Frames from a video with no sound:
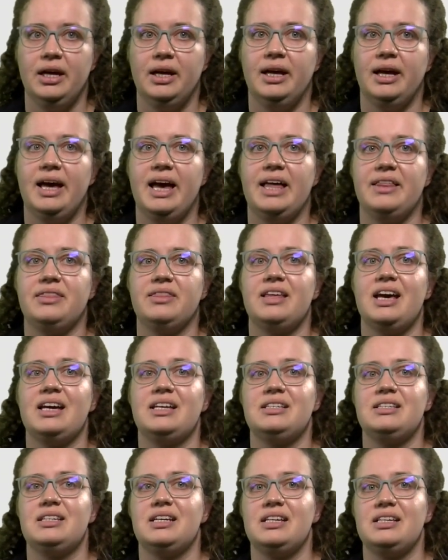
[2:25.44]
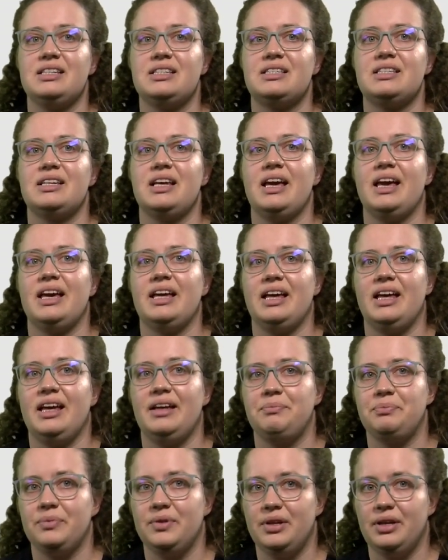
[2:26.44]
And that is,
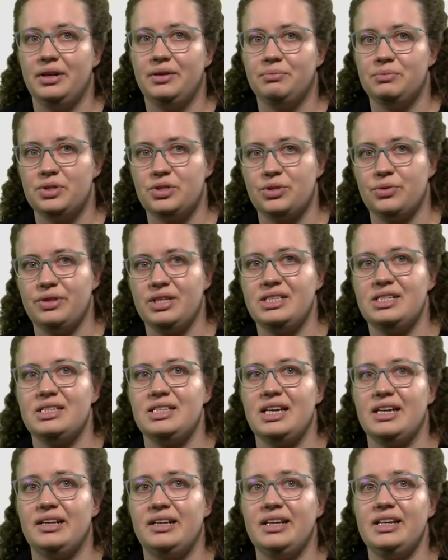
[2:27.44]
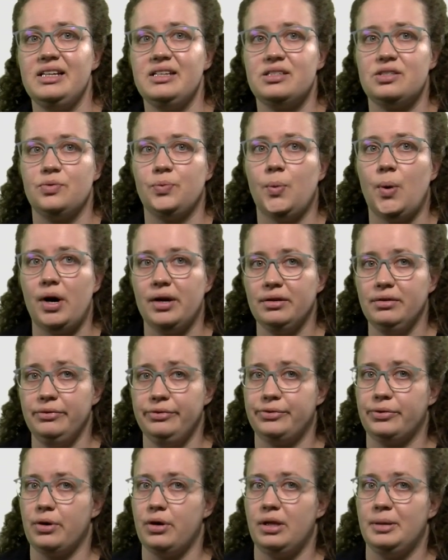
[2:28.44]
so this is at least one
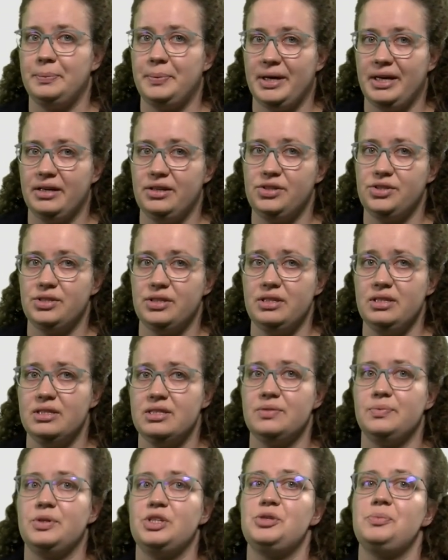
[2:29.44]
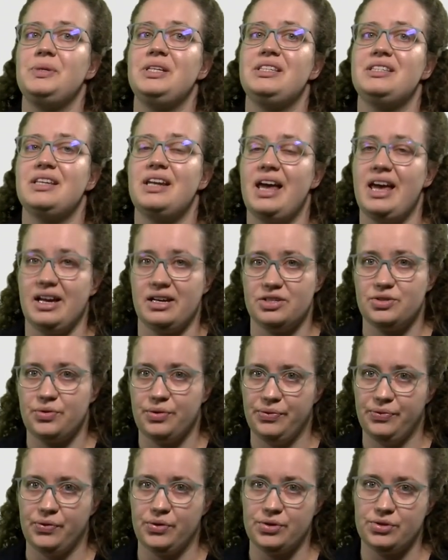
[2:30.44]
for all patients, which means that x
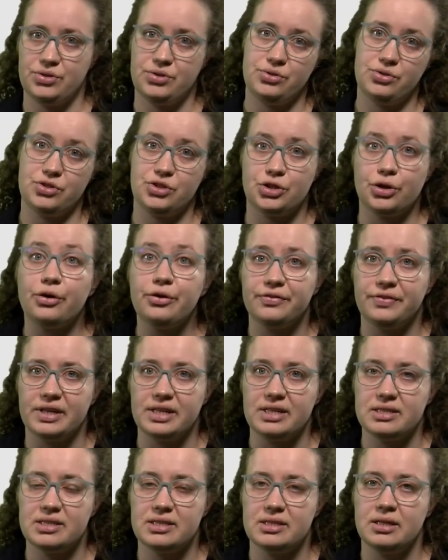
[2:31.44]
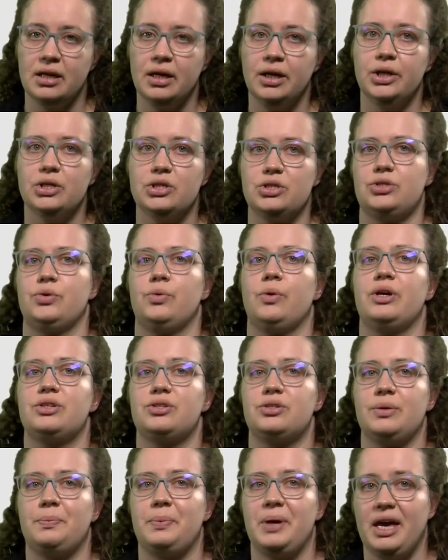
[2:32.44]
refers to service. So as
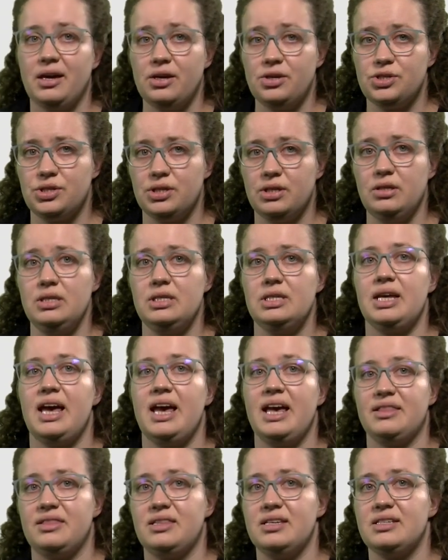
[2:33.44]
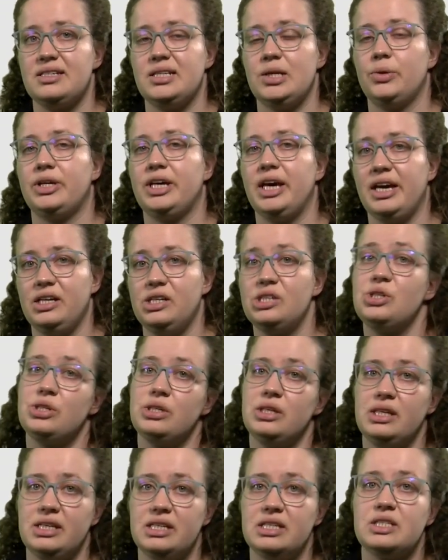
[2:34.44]
a patient at this
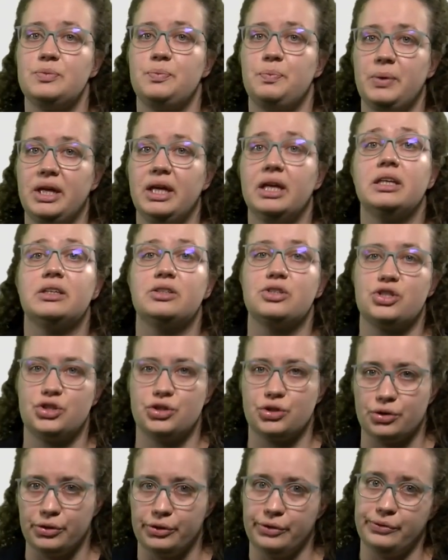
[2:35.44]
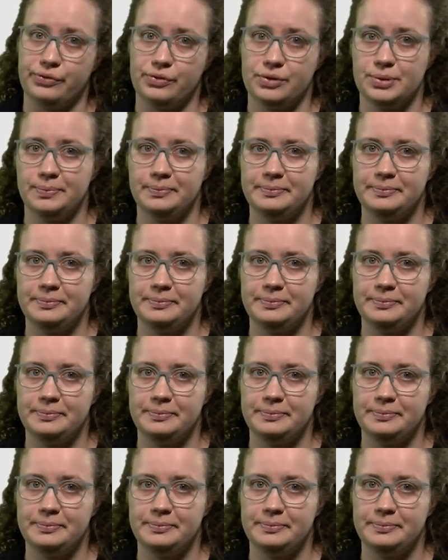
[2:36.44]
location is being served.